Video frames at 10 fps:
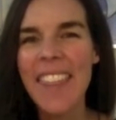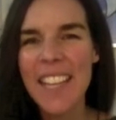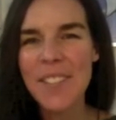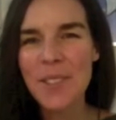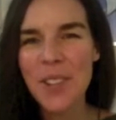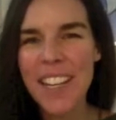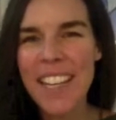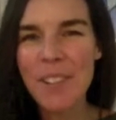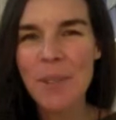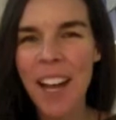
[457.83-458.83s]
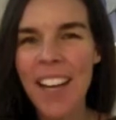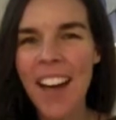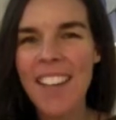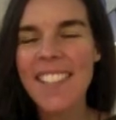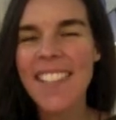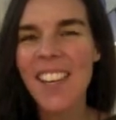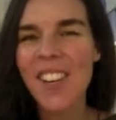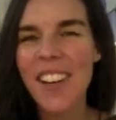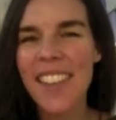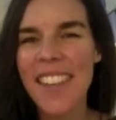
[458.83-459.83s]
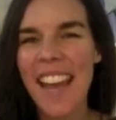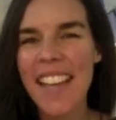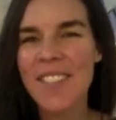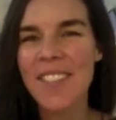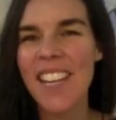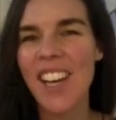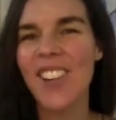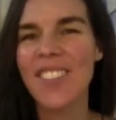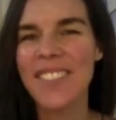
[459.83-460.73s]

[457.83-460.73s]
Thanks for joining, everyone. I'll see you in the next video.